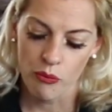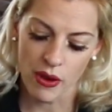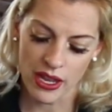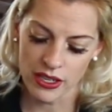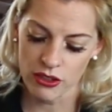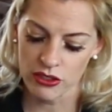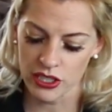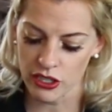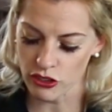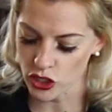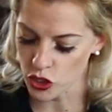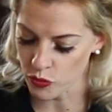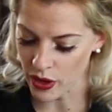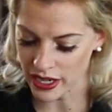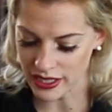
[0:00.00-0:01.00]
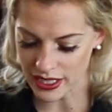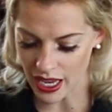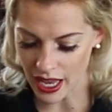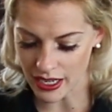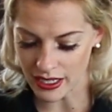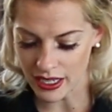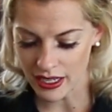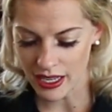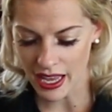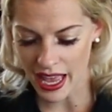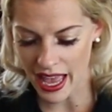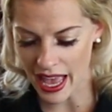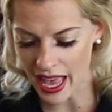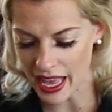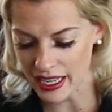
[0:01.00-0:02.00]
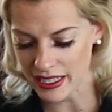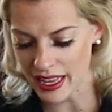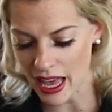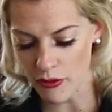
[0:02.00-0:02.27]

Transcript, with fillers: but usually you'll just click done and